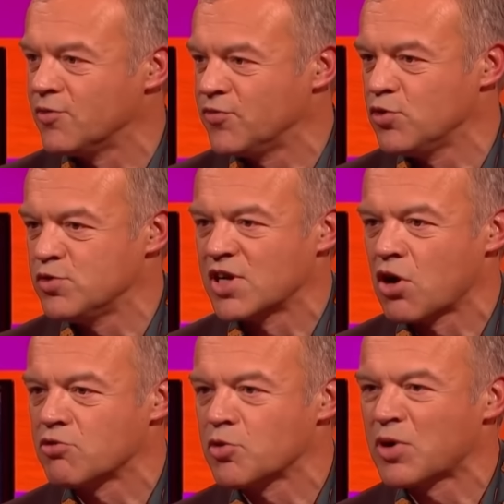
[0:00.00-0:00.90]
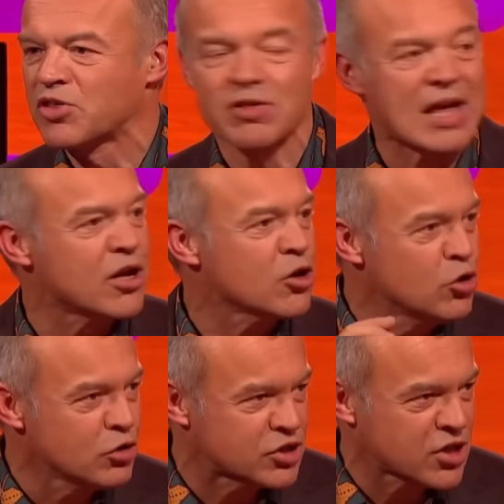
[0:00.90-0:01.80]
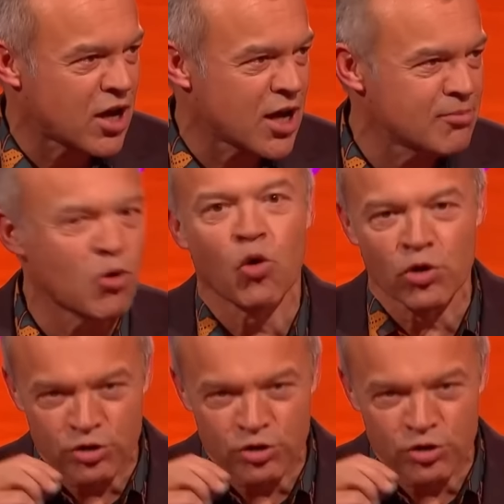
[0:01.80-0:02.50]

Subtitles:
confusing on whether they had a good time or